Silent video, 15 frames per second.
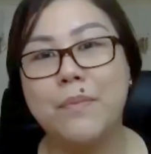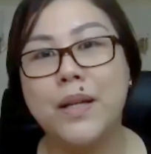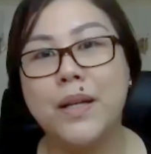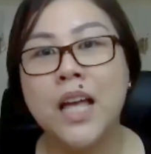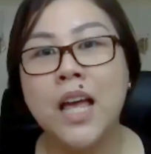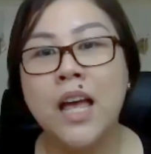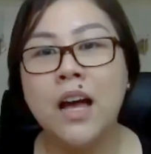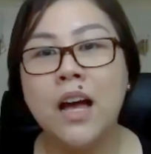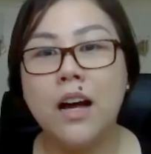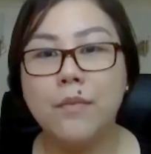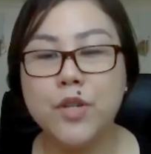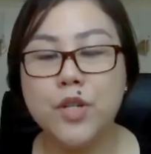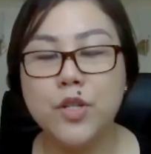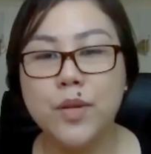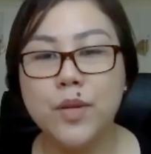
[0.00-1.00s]
But
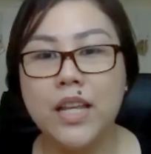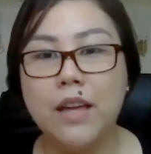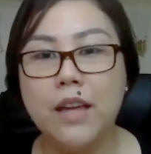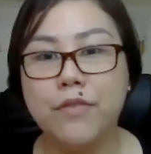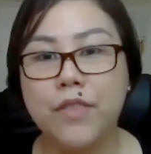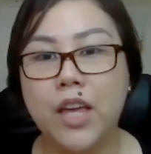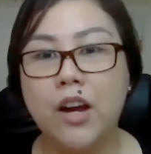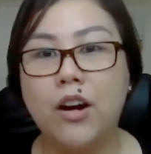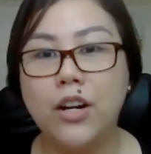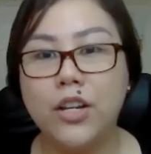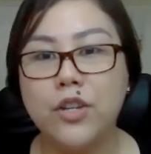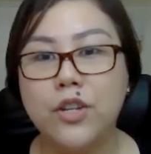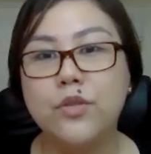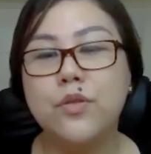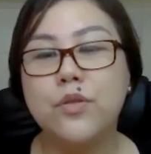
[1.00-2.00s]
usually if they are
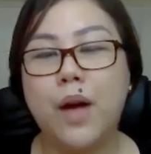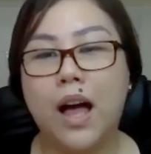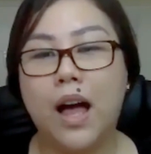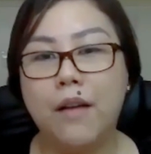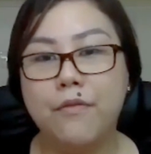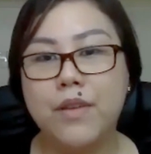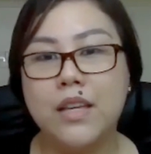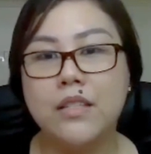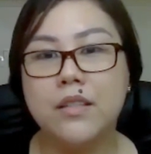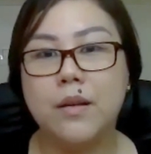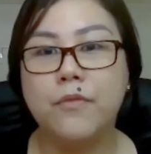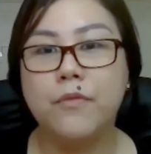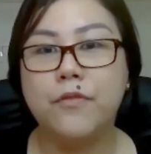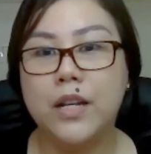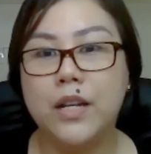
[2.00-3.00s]
used to having
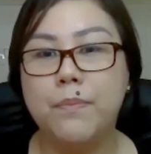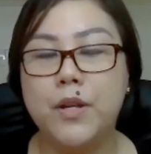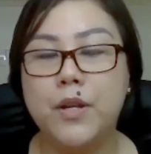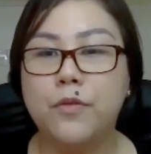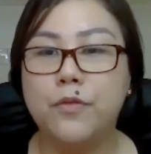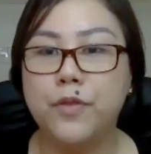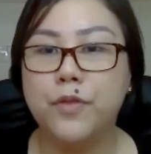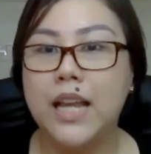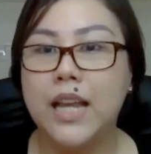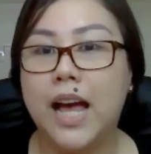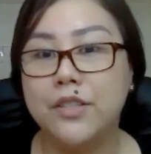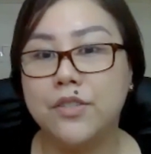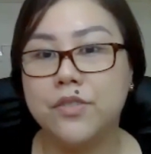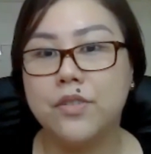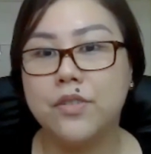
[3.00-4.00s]
some Filipino
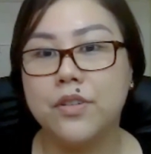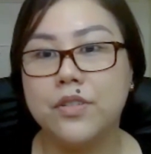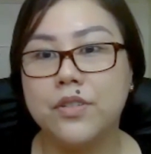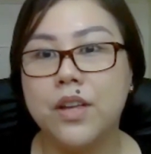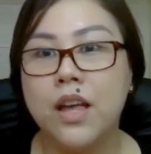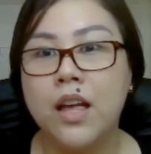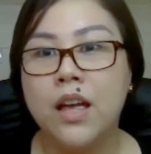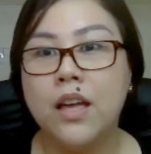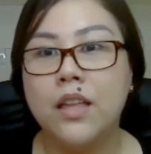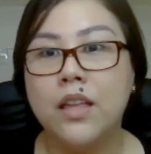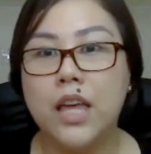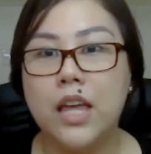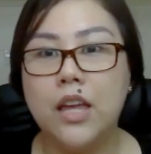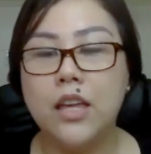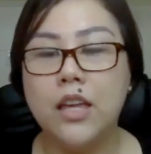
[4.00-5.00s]
freelancers,
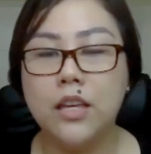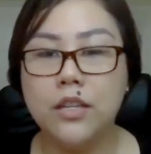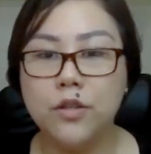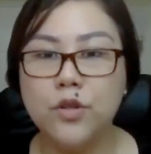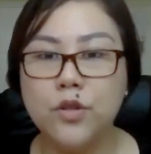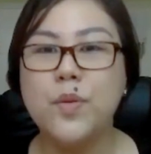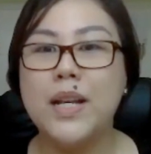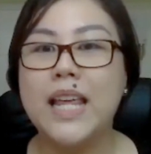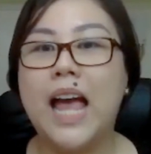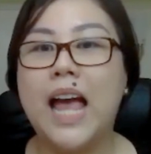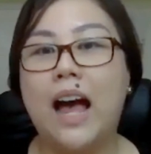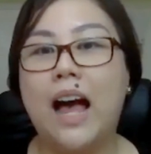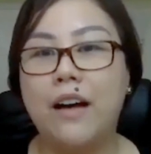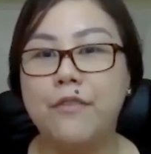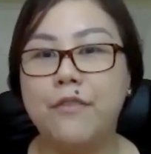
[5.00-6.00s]
they usually
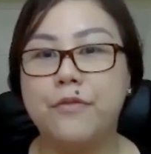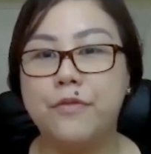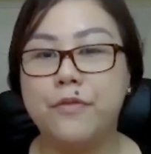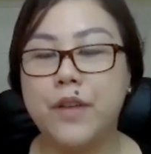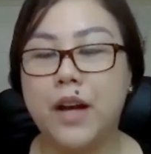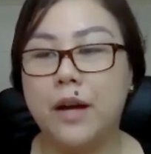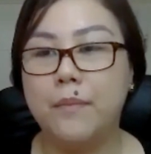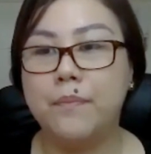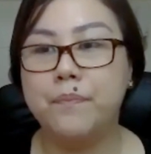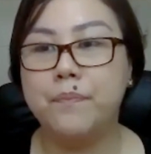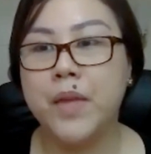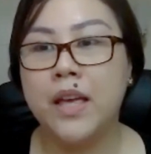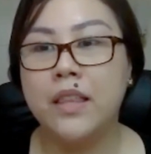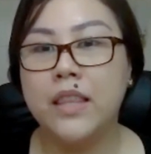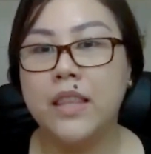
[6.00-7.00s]
have
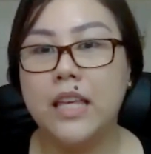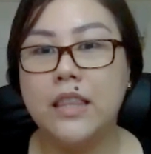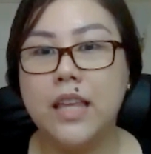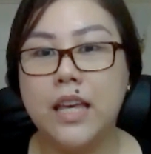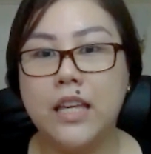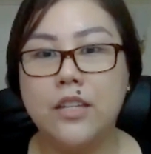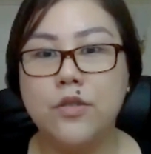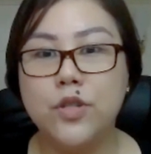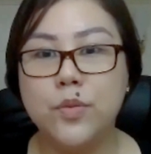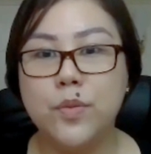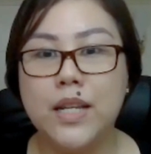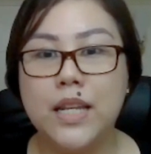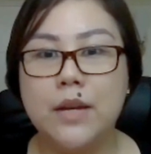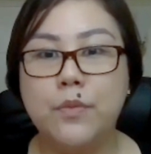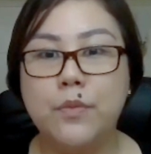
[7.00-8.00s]
they
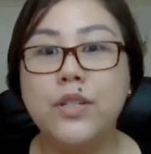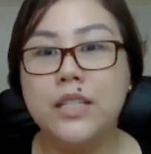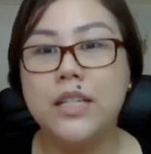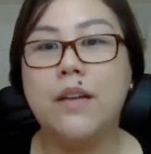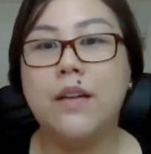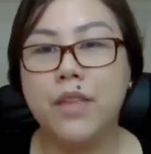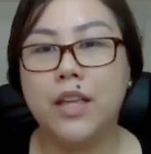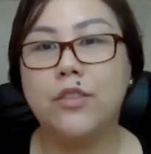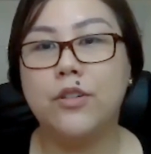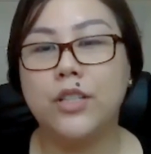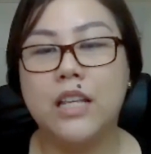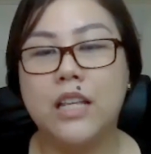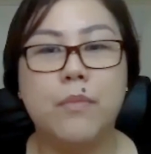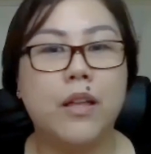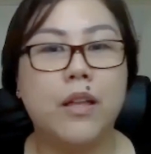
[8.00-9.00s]
usually would give the
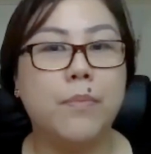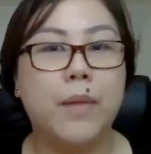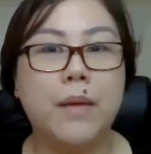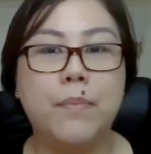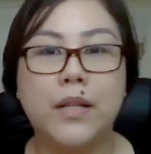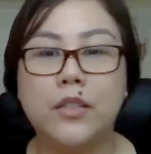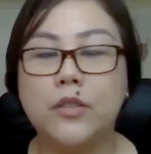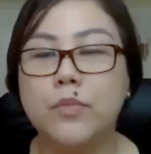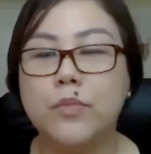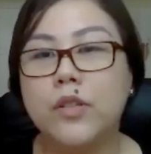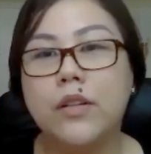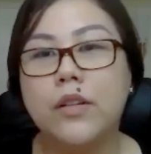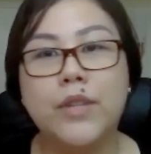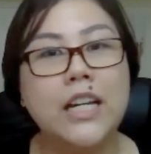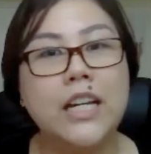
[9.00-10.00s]
13th month pay, but
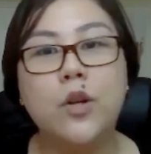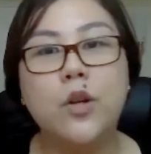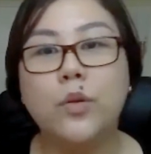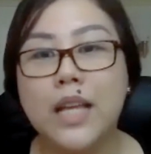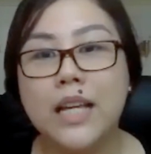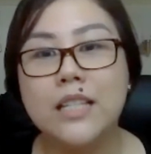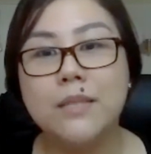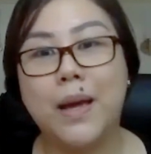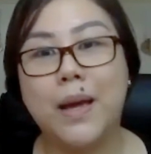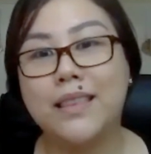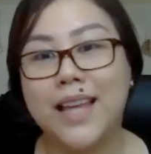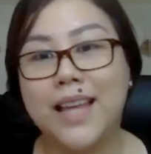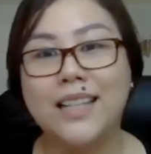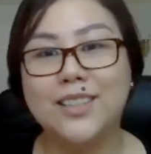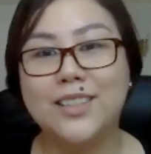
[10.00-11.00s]
really don't
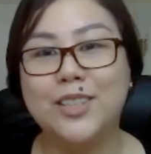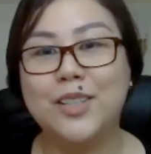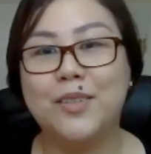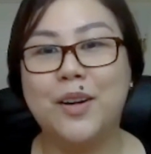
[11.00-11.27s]
expect that